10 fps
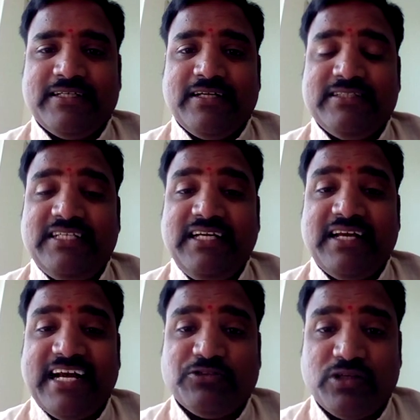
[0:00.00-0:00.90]
the
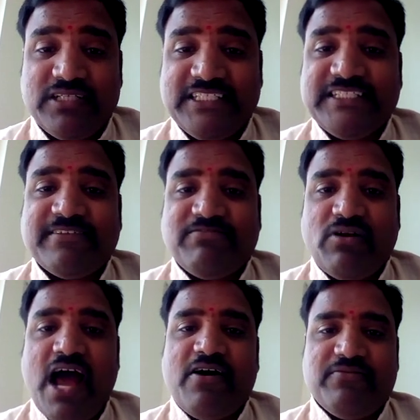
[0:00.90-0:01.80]
eternity of
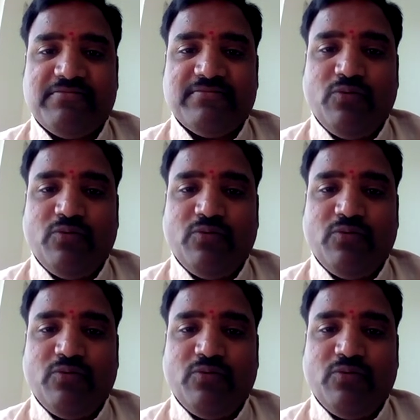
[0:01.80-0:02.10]
love